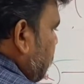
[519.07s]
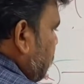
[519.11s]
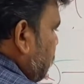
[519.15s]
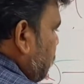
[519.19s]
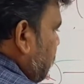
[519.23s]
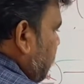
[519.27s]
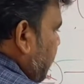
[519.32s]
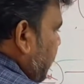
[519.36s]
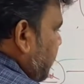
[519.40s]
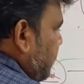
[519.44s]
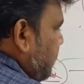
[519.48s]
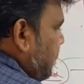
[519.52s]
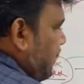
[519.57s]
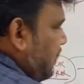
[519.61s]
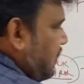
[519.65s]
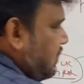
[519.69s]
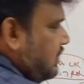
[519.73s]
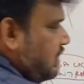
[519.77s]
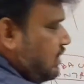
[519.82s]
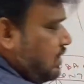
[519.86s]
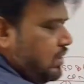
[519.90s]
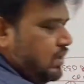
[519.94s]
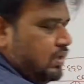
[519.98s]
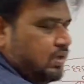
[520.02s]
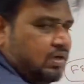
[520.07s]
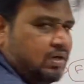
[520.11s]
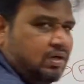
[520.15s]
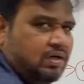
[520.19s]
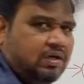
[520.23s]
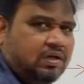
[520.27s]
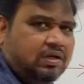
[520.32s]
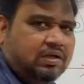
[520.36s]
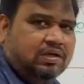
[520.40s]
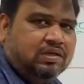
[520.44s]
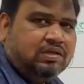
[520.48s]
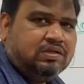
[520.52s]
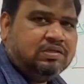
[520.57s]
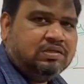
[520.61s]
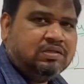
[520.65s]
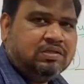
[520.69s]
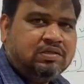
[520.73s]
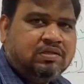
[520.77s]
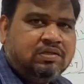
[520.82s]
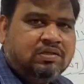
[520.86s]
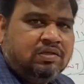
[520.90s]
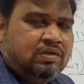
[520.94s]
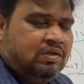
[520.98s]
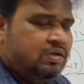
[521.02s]
So there is insulin
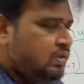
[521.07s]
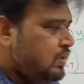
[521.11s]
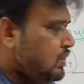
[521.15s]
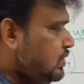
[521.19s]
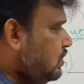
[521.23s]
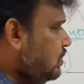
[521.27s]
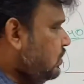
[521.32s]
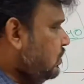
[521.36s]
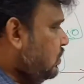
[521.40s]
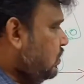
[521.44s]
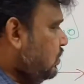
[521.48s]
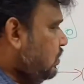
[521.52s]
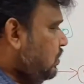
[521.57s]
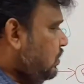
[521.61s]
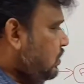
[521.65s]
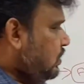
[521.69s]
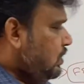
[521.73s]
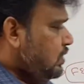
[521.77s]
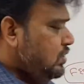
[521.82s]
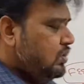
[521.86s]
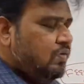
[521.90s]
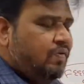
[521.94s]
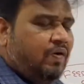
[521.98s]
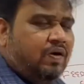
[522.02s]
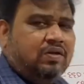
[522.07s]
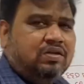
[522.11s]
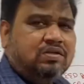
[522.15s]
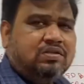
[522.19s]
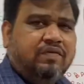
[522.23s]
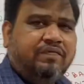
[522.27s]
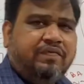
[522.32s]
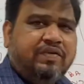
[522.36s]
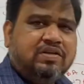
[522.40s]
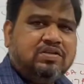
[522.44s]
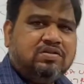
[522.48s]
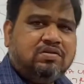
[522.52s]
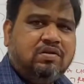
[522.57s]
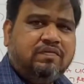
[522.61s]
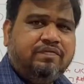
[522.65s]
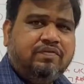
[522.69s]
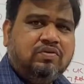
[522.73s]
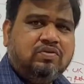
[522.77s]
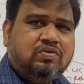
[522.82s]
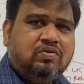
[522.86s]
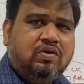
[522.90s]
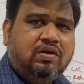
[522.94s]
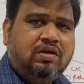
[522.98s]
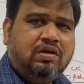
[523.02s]
increase. What is the function of
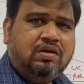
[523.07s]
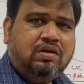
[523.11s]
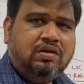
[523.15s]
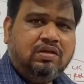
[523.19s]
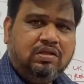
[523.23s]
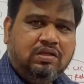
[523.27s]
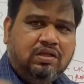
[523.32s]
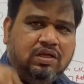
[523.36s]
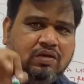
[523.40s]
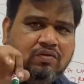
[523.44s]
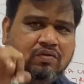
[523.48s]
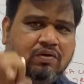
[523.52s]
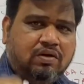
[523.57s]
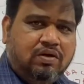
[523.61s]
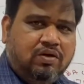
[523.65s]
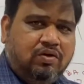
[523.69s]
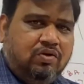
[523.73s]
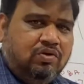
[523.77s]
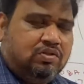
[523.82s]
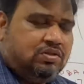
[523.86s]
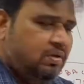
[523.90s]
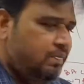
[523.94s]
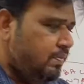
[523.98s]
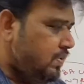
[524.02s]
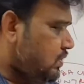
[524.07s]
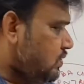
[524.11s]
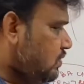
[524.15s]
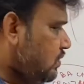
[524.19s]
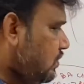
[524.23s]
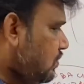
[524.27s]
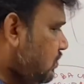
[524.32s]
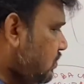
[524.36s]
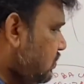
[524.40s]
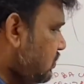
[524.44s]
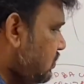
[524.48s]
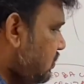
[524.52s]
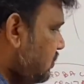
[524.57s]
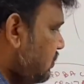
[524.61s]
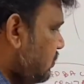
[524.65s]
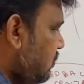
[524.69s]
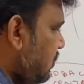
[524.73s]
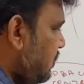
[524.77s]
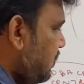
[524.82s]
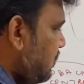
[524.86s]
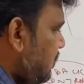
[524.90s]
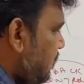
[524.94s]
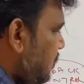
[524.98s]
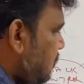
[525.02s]
insulin? It will reduce the blood glucose.
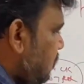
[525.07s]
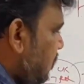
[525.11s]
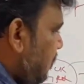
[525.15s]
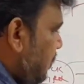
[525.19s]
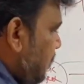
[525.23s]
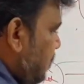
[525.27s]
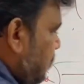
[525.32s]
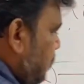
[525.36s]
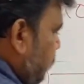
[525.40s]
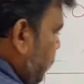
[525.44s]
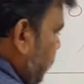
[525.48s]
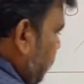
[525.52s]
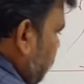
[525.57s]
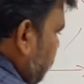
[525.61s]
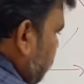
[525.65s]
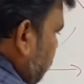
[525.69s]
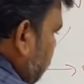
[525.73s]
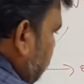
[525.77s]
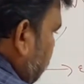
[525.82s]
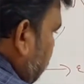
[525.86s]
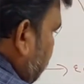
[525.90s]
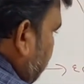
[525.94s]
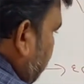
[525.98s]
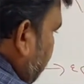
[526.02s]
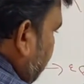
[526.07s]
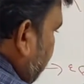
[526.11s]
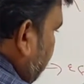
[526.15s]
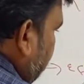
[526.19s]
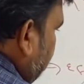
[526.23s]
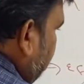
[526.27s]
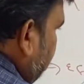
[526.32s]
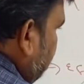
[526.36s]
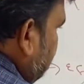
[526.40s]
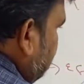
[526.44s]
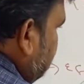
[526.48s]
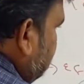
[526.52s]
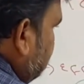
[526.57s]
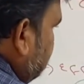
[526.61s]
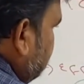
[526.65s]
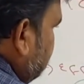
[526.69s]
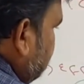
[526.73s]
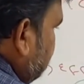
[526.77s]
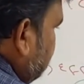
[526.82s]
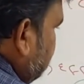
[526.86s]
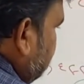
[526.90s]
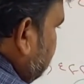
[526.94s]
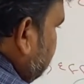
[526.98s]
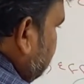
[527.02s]
So this insulin is going to
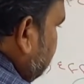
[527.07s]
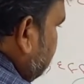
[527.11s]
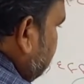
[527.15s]
minus.